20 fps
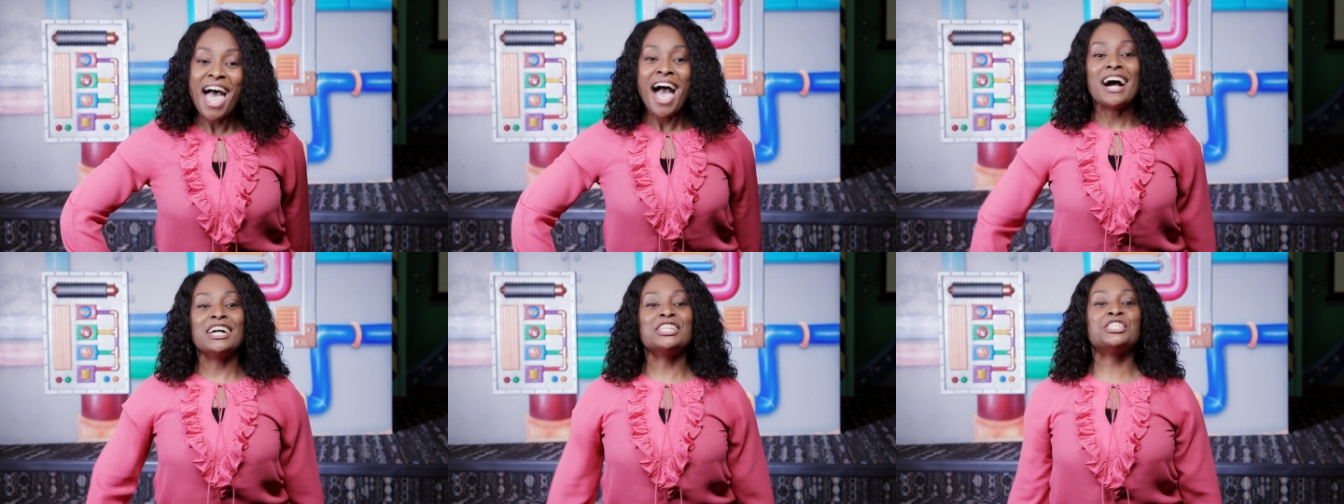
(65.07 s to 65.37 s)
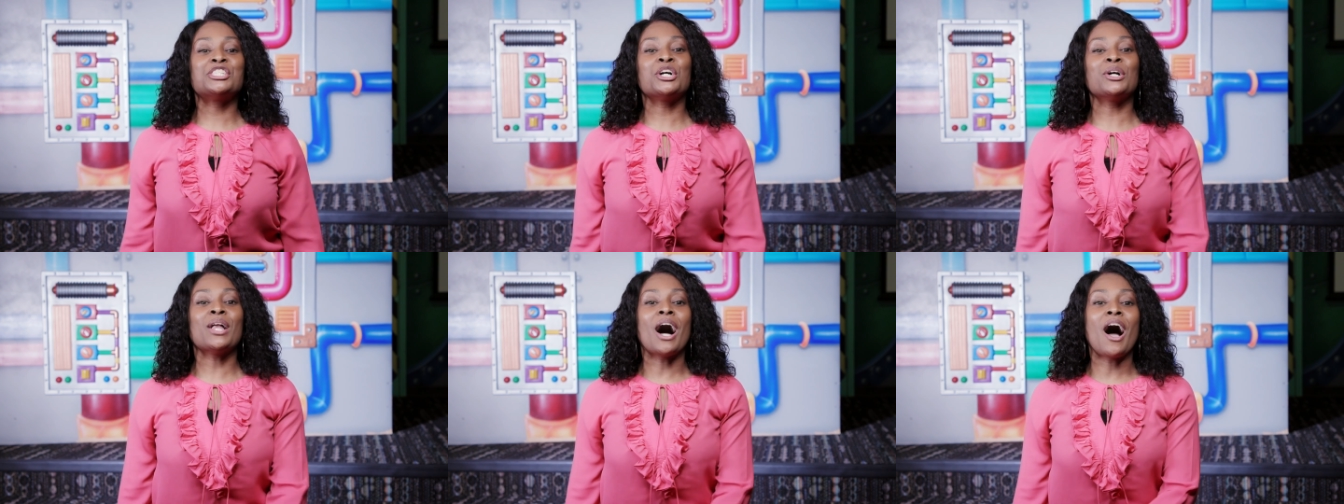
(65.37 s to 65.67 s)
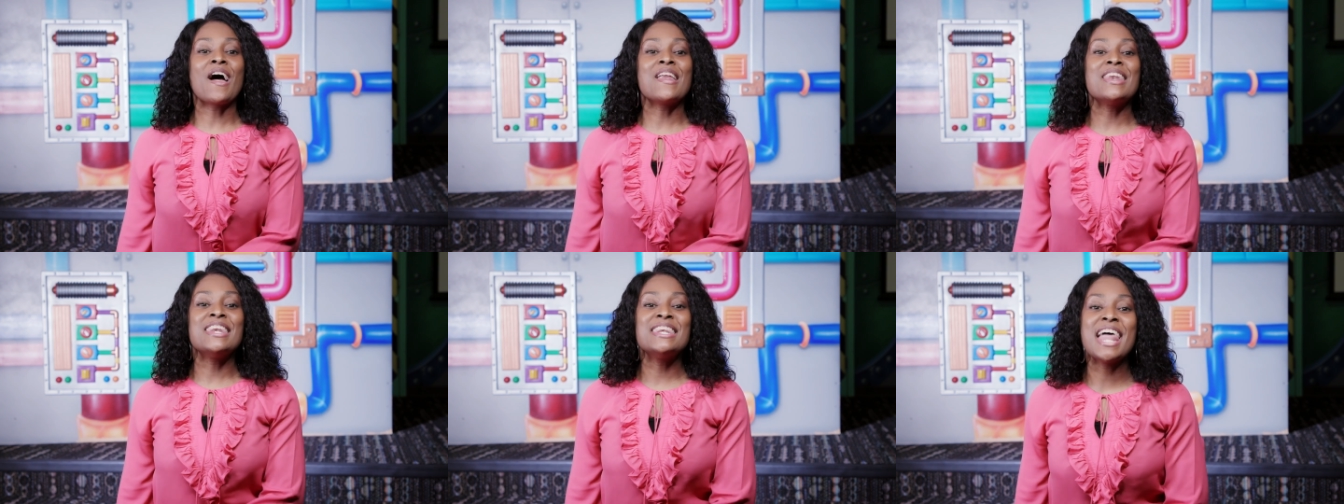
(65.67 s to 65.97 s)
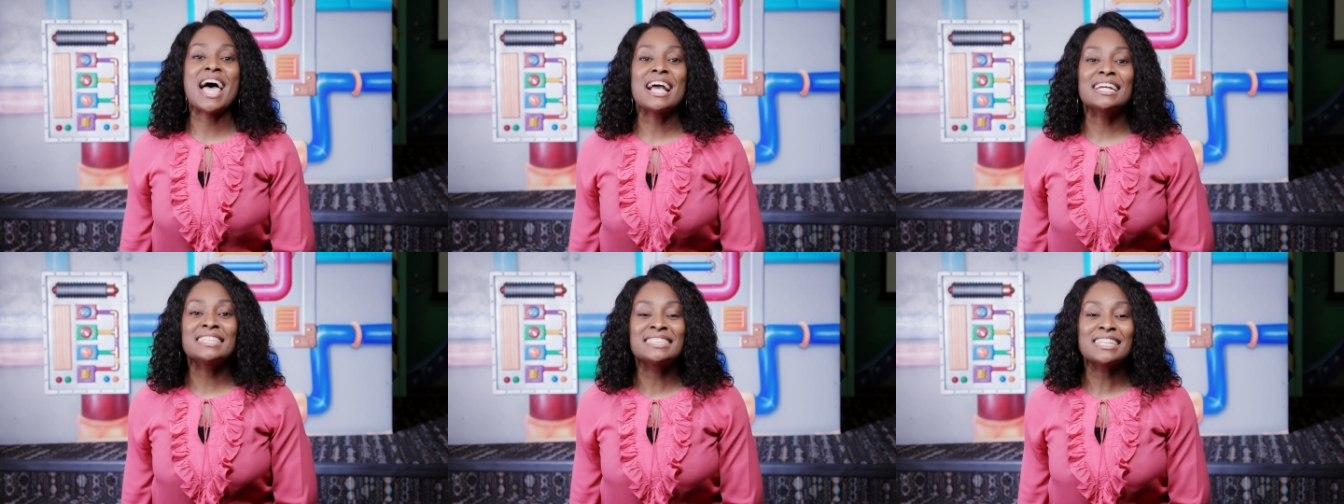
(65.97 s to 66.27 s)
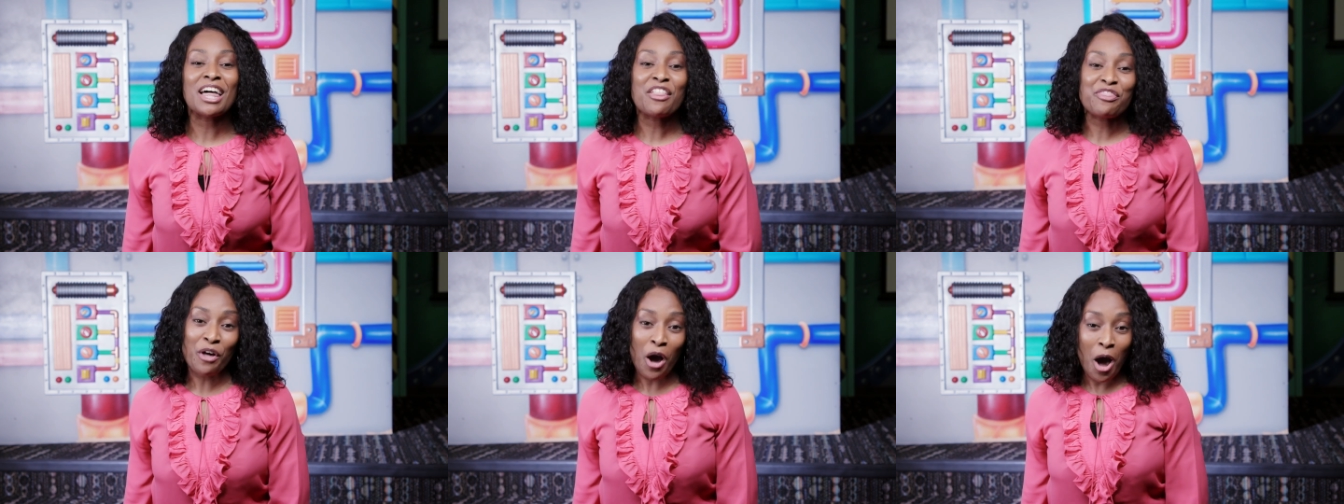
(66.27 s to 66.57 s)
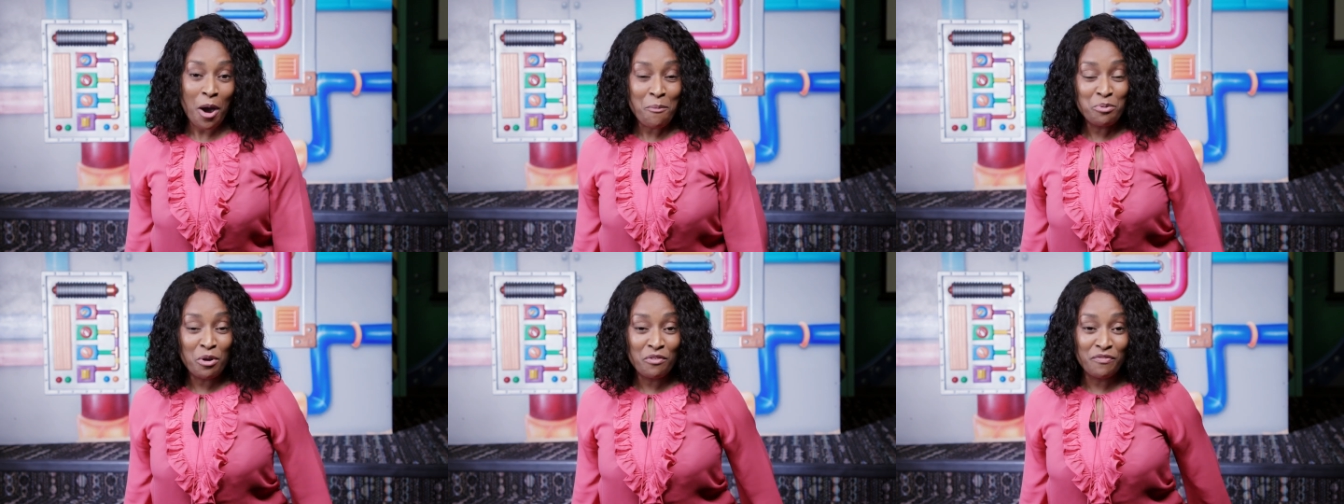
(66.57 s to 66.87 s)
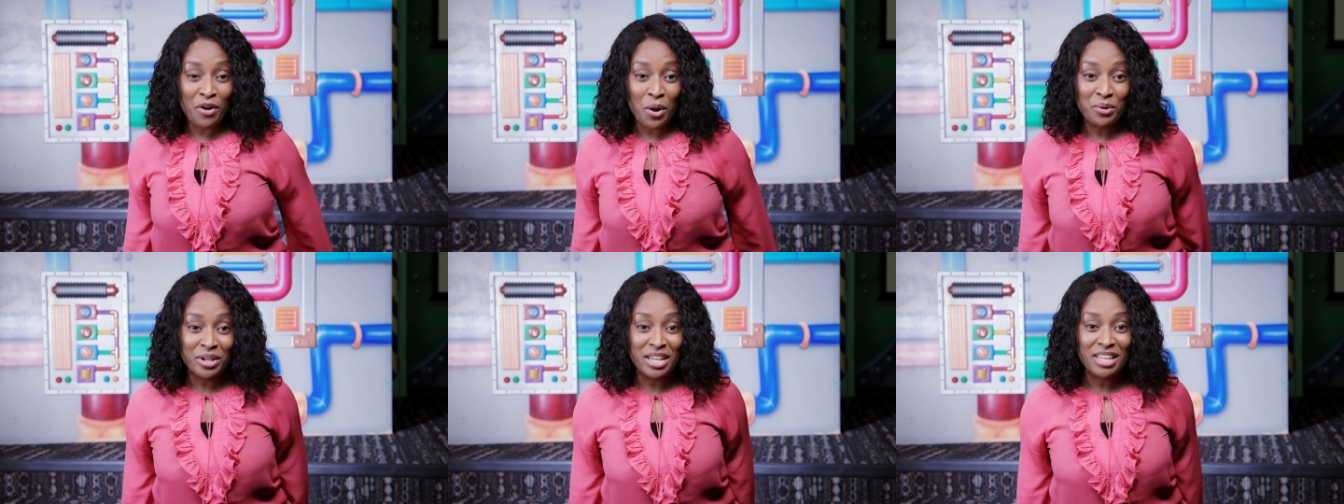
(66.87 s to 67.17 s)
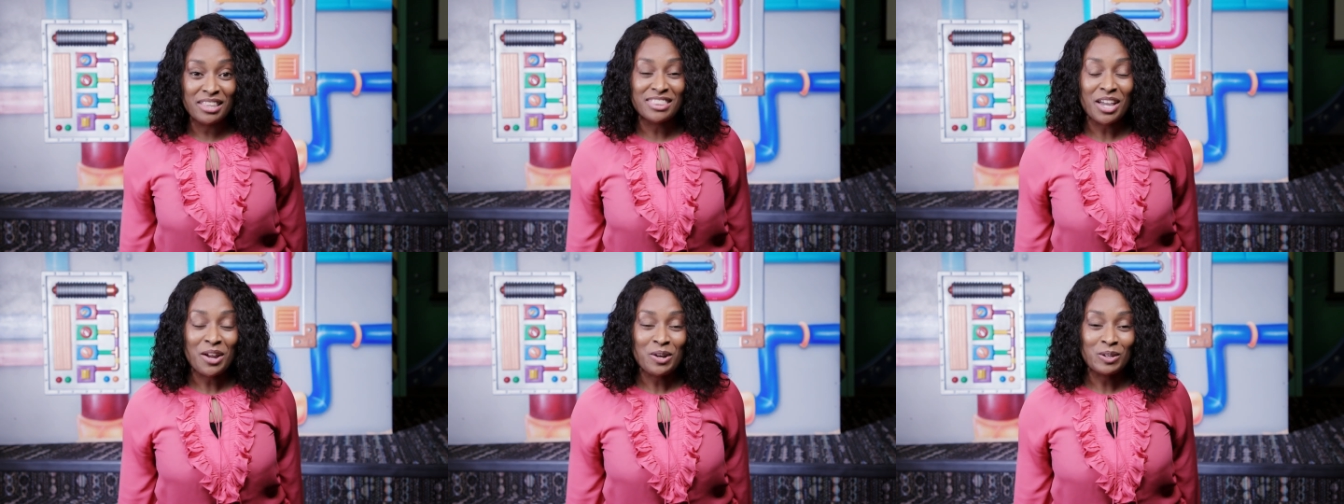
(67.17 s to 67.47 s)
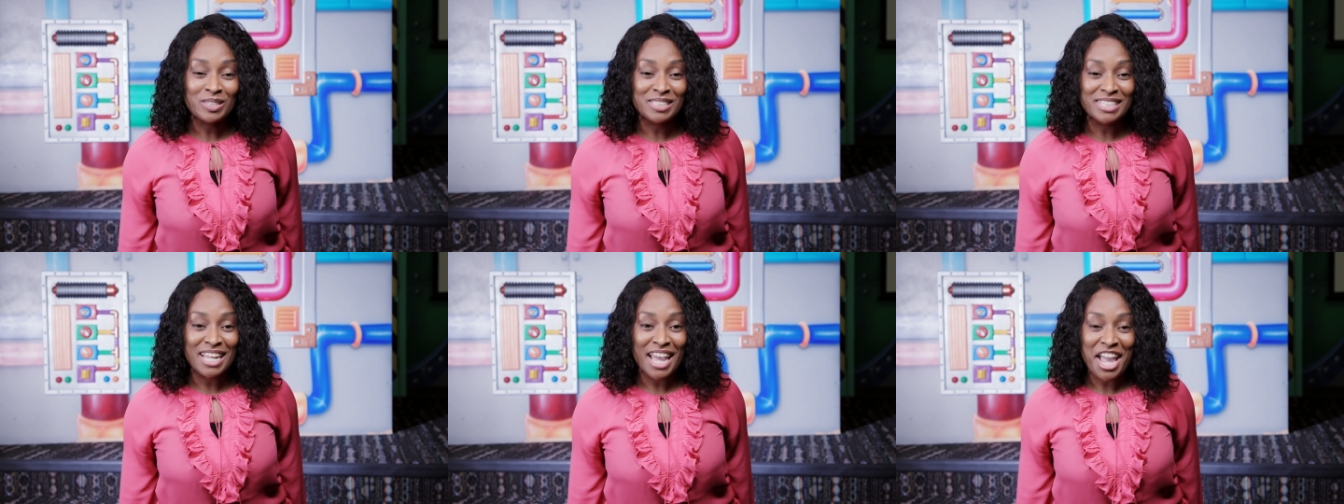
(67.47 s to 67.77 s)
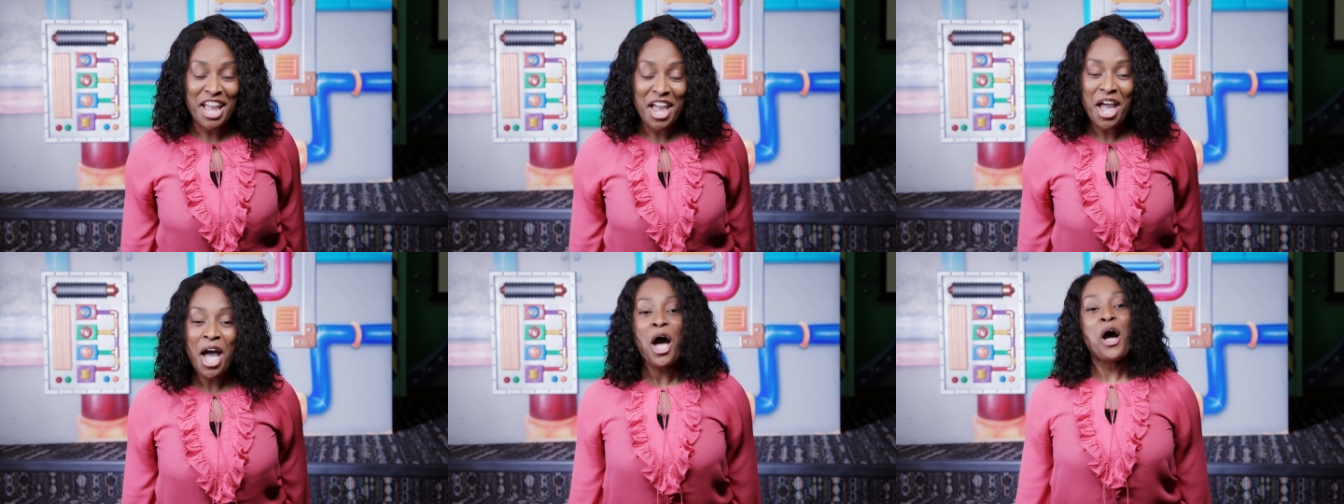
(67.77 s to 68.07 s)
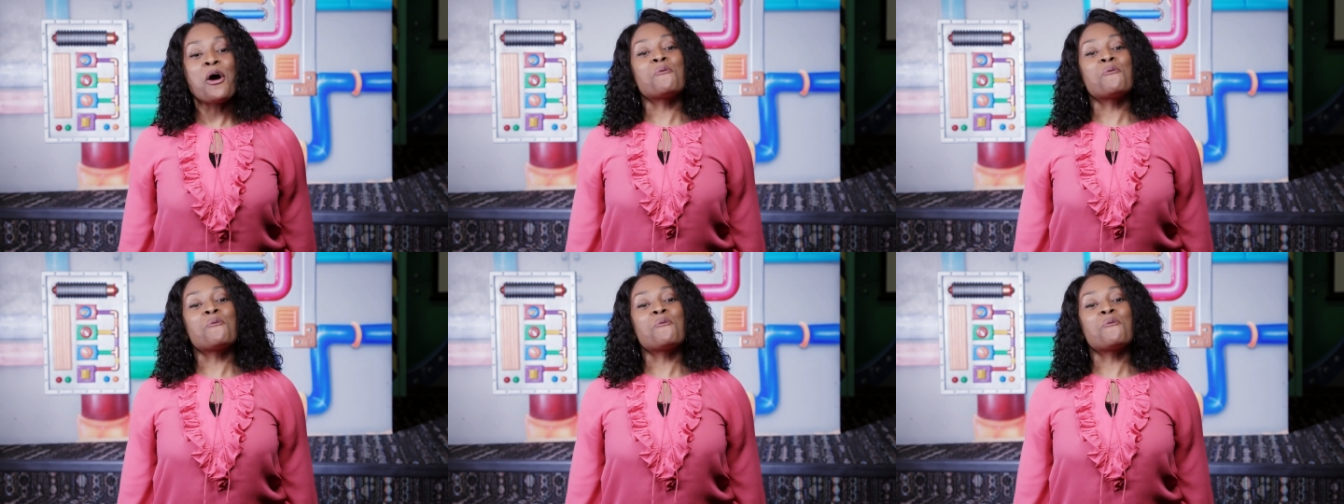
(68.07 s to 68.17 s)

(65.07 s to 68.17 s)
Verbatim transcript: until our next thought provoking Thursday.